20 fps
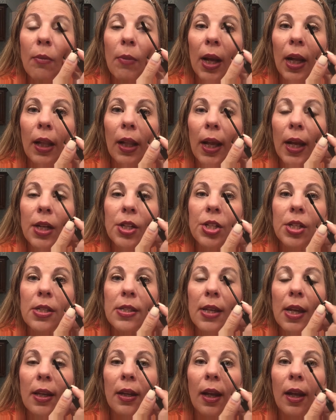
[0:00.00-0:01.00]
my
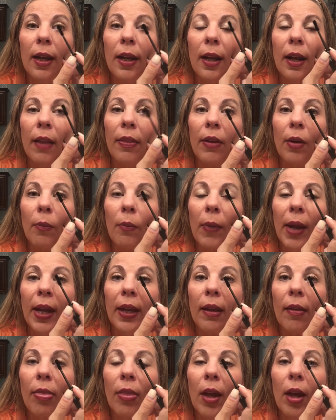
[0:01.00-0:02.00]
lashes at night, and they're
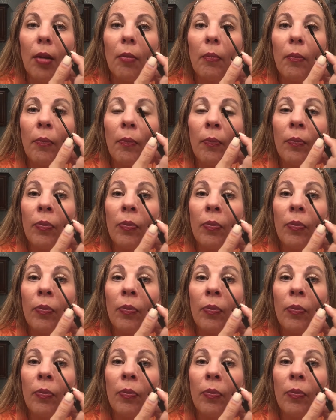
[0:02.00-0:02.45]
making them